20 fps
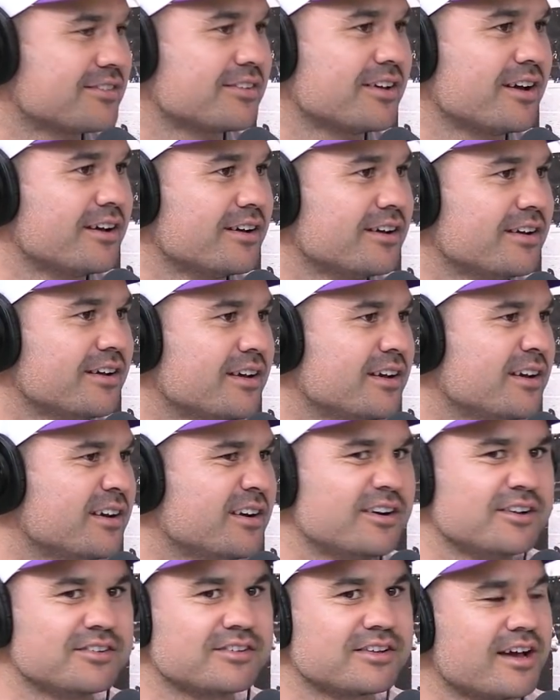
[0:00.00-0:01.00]
So
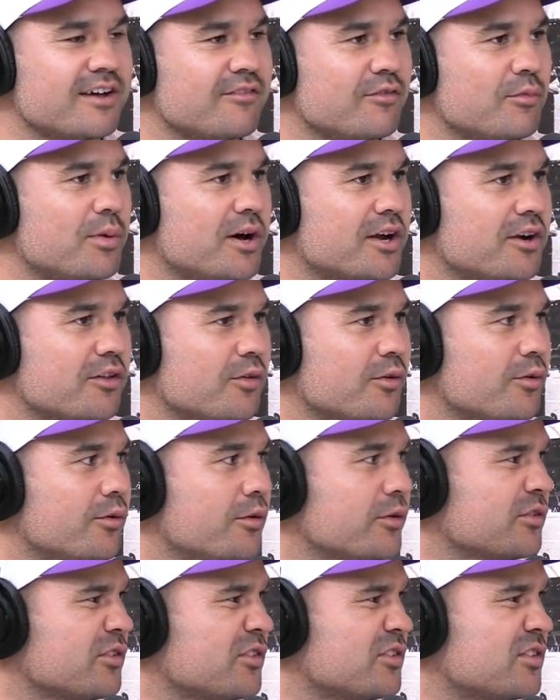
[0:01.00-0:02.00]
I used to go have a punt on the
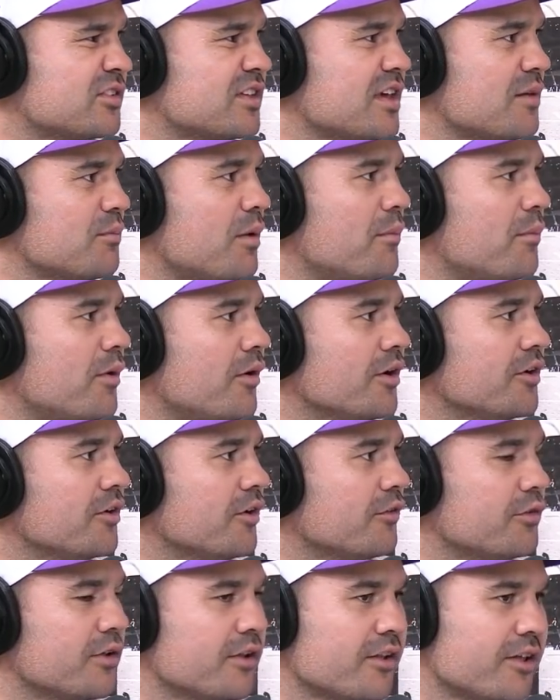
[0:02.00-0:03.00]
horses, just get my mind
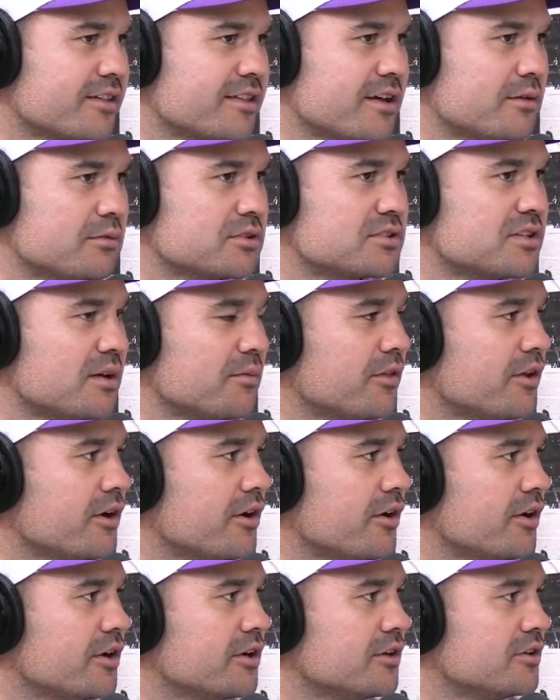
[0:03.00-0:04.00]
off it. Like that was something that
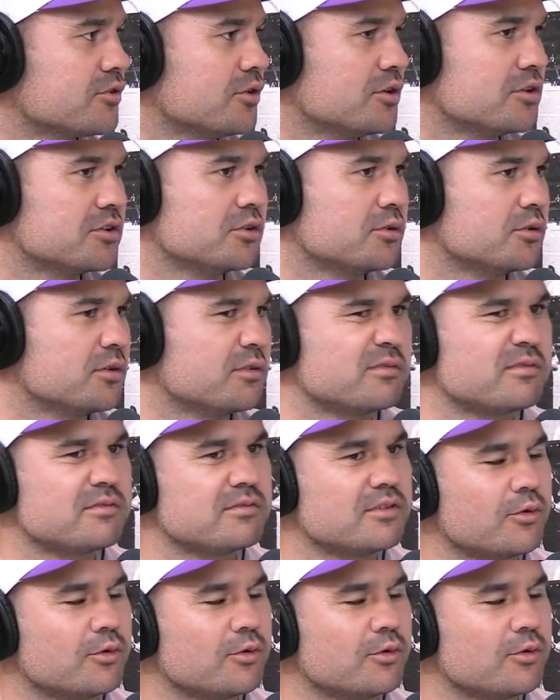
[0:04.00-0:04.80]
I enjoyed doing.